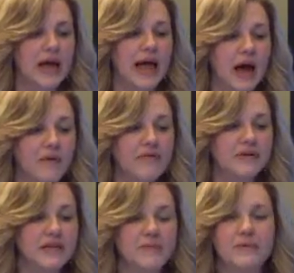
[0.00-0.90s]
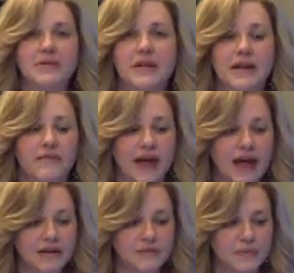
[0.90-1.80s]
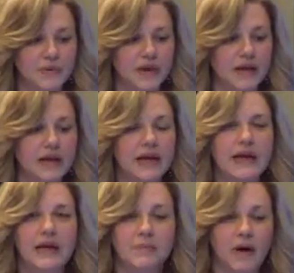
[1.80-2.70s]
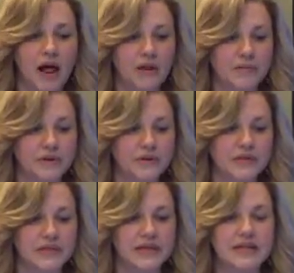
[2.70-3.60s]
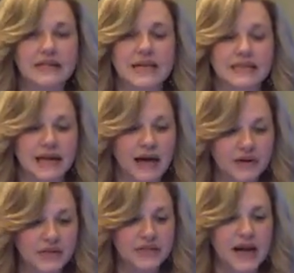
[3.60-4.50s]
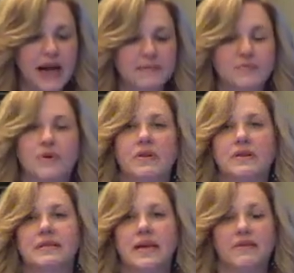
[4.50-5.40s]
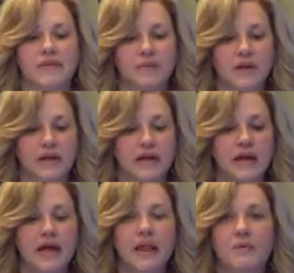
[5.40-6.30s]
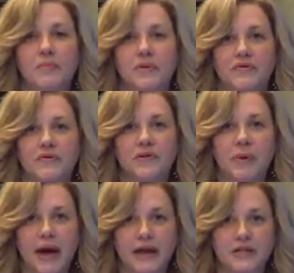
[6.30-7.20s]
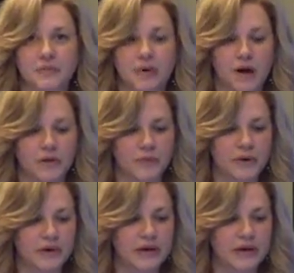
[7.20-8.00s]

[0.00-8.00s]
However, 10% of antimony in polymers contains 100 times more than the safe limit that we put in food packaging polymer.